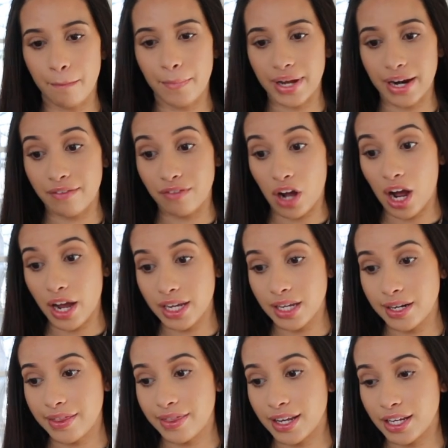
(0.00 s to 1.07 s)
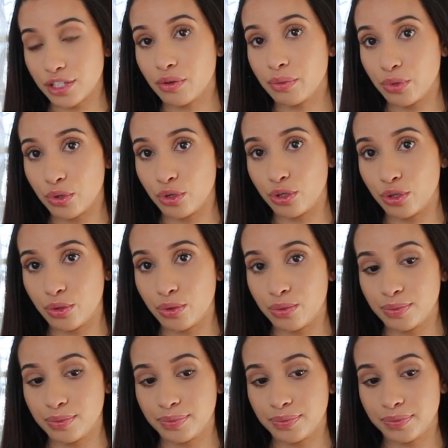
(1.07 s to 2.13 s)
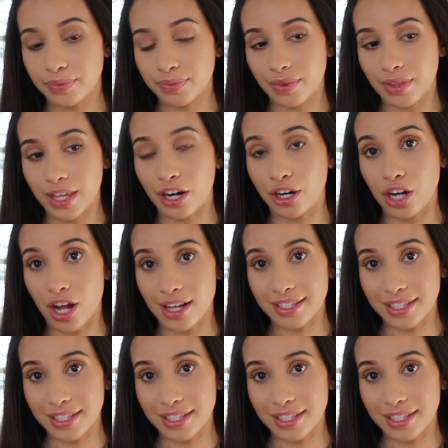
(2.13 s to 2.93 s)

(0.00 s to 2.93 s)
But I've gotten things from Boohoo that are not